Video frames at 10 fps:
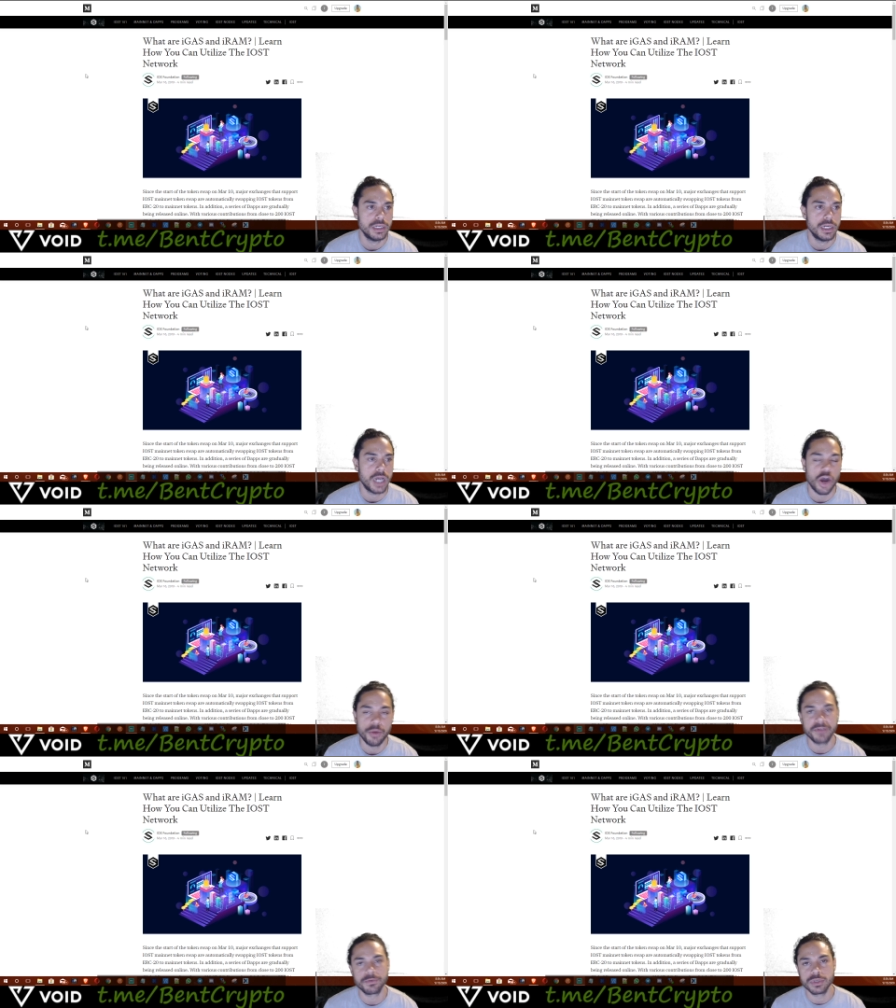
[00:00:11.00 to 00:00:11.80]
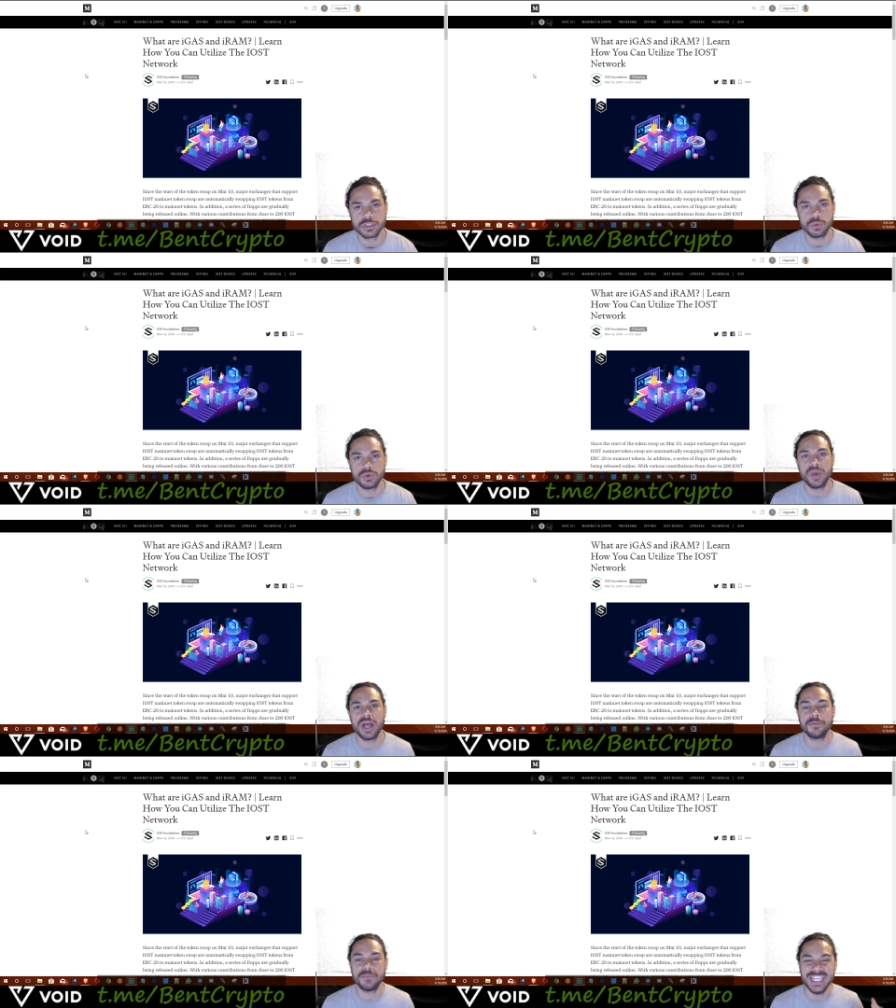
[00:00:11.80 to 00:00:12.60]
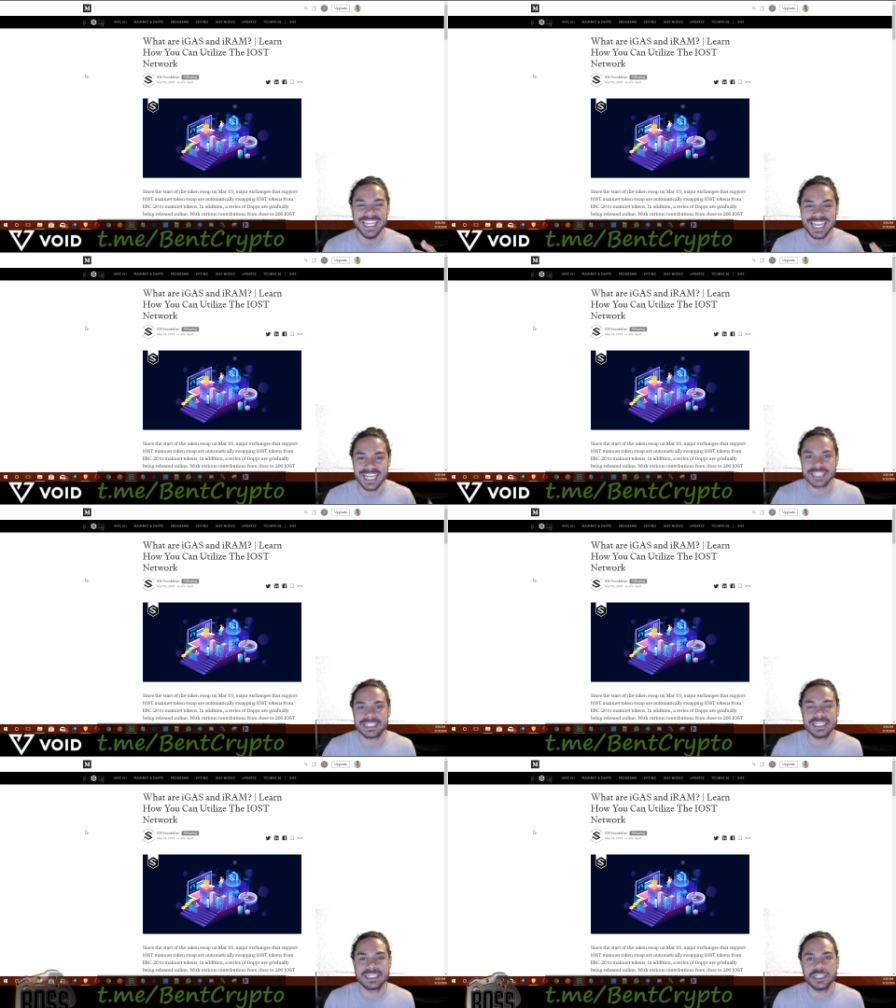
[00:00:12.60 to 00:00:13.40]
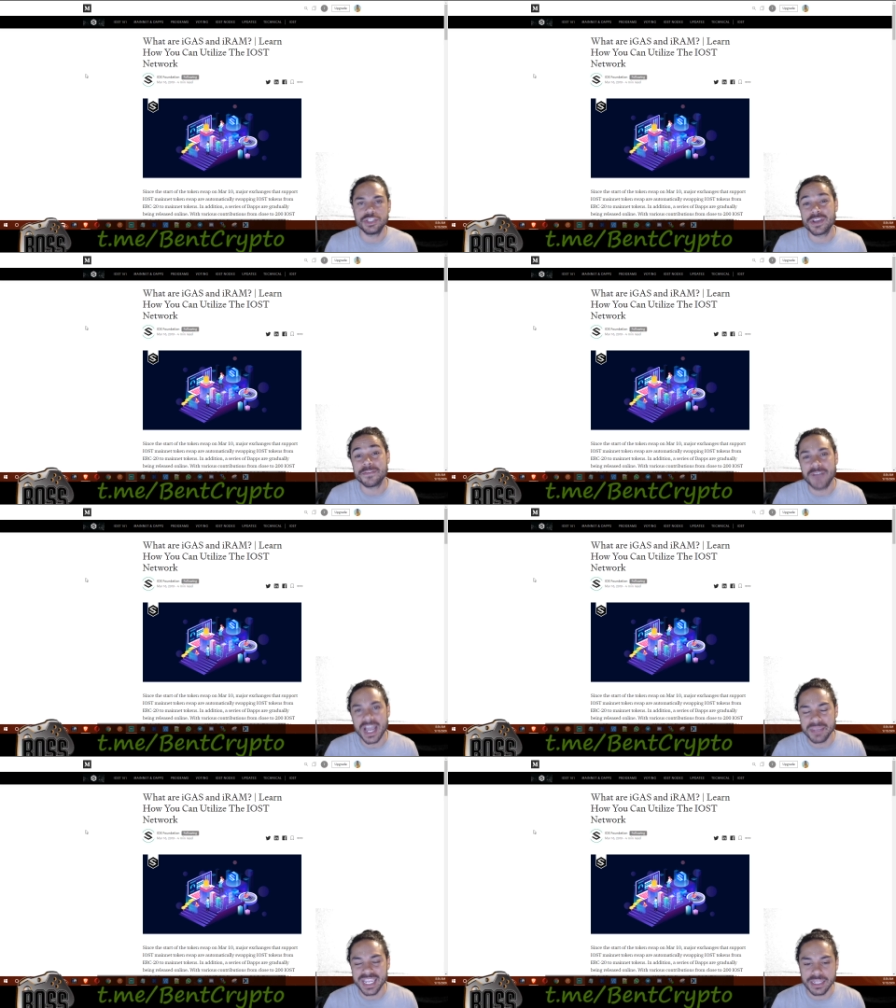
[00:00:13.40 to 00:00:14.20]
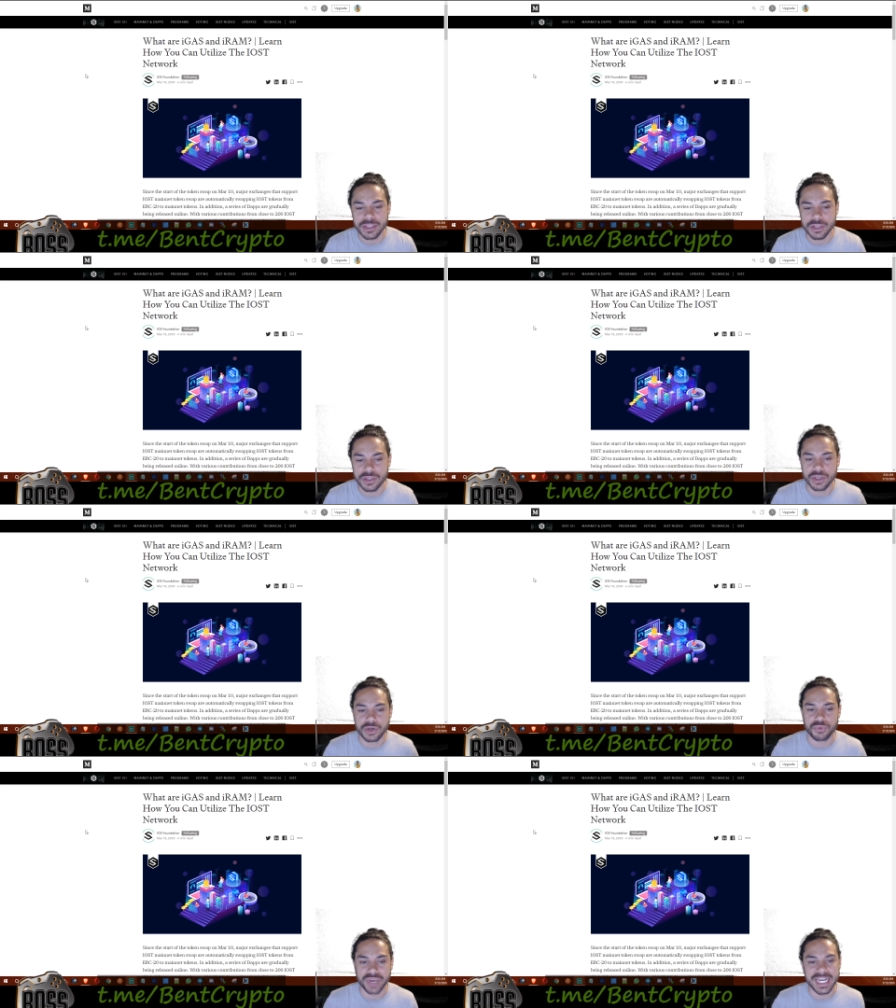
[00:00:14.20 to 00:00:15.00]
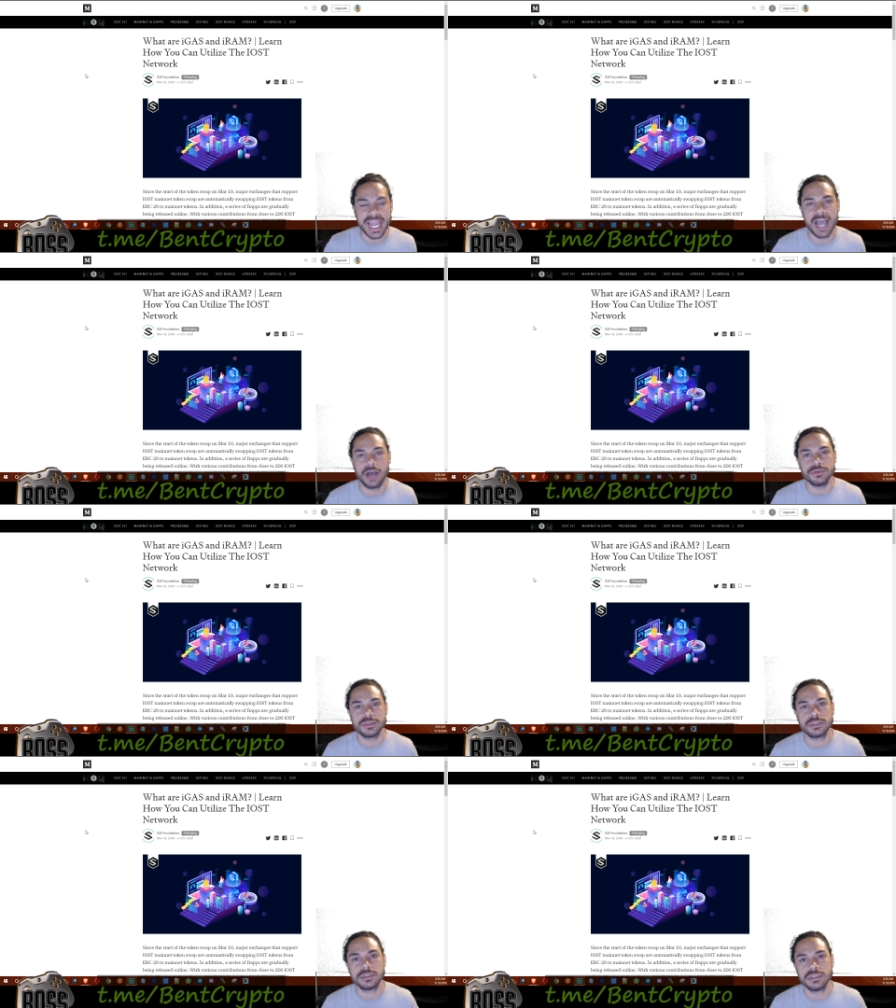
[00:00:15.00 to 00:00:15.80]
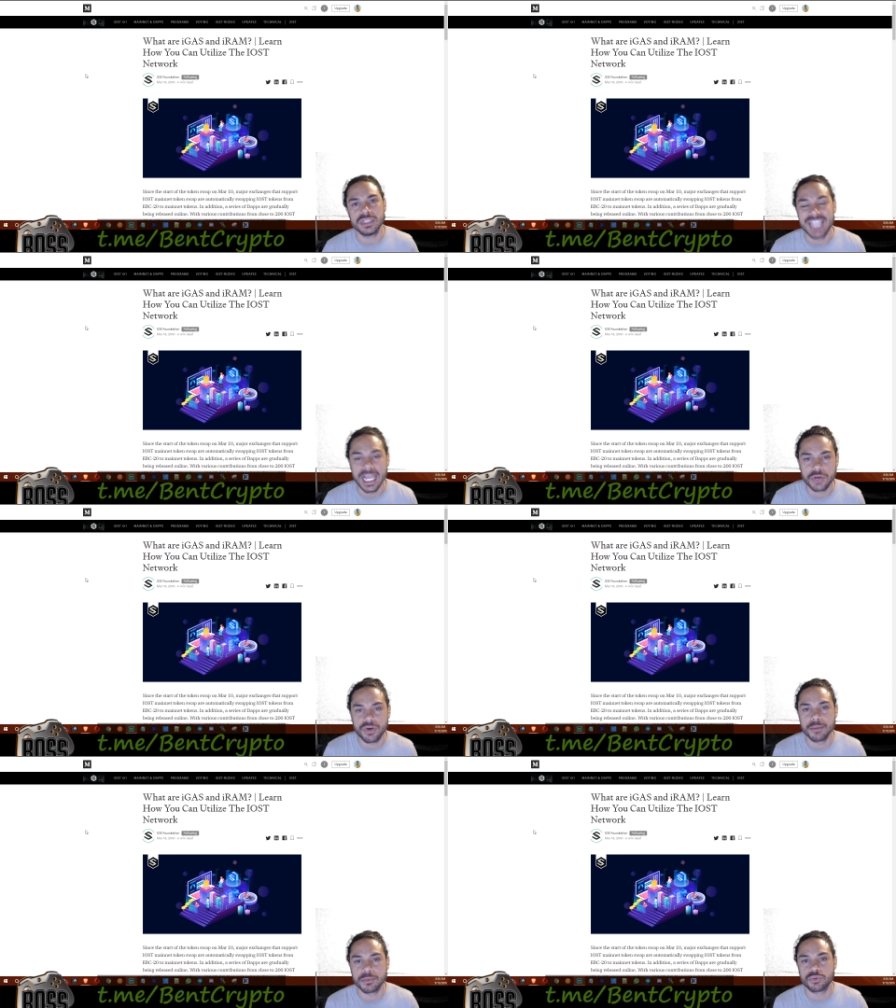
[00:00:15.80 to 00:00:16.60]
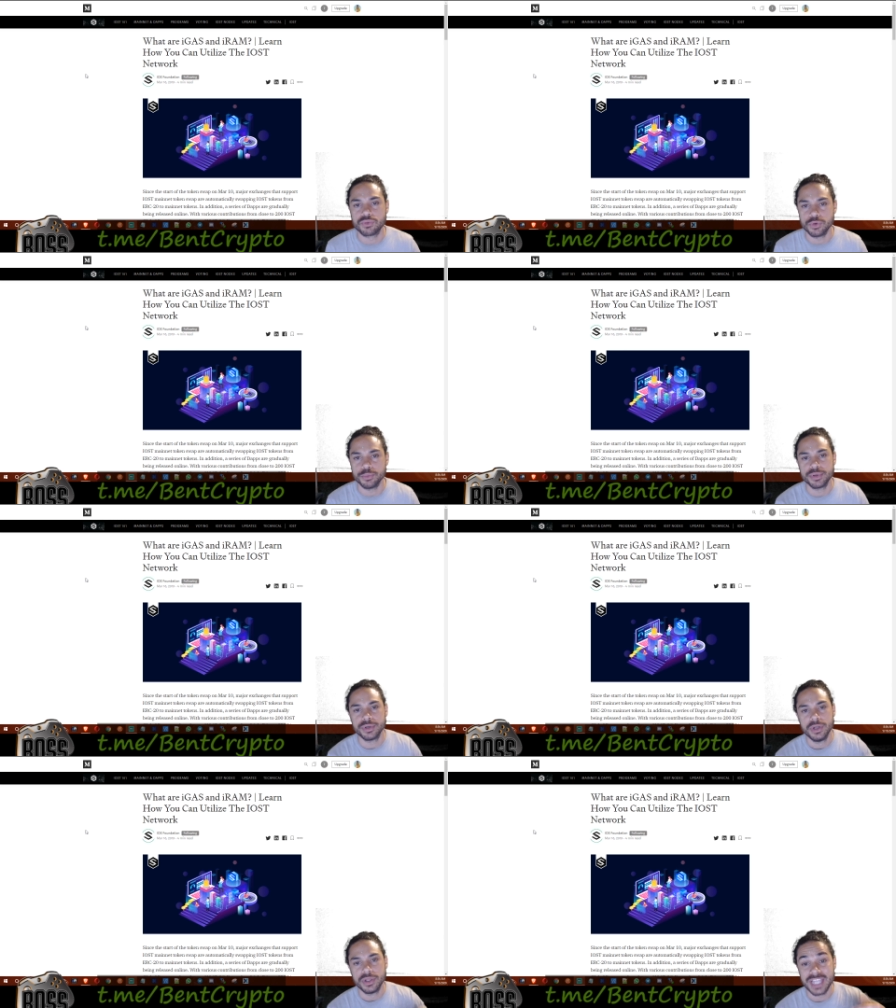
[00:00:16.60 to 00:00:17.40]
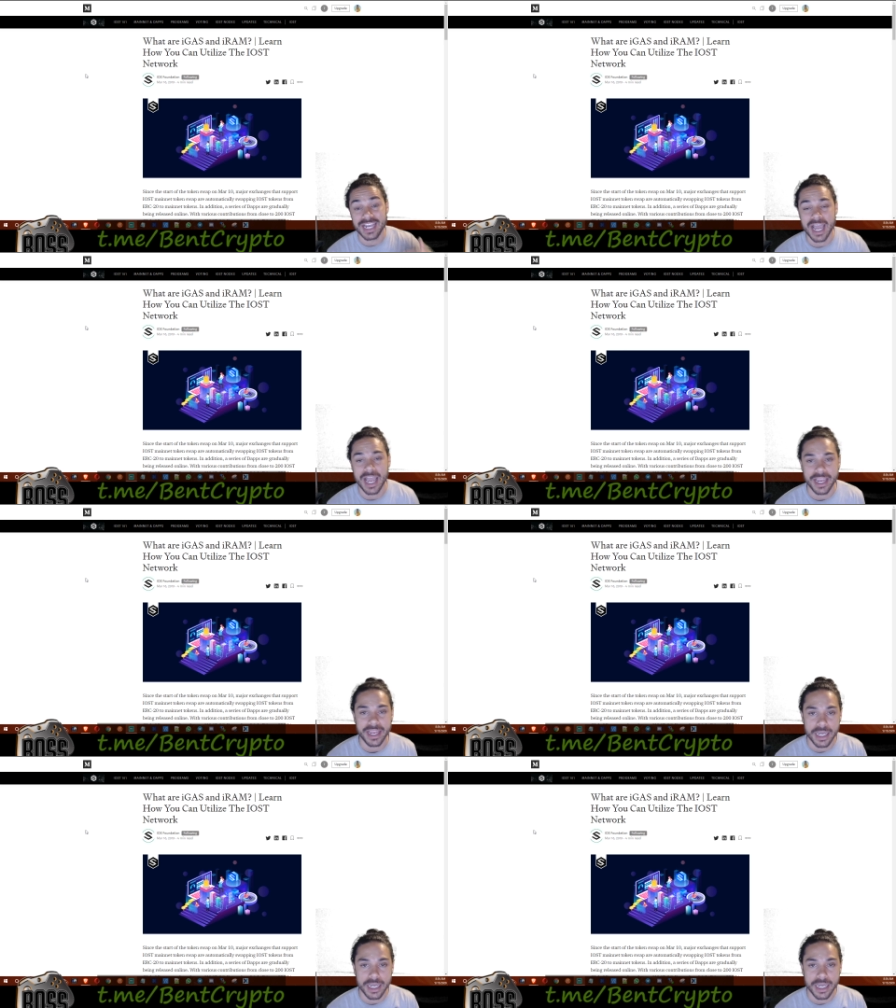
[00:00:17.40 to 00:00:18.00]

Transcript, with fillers: I hope everyone's doing well. If you need any assistance, you can find me in the Greenhouse, the Telegram group that I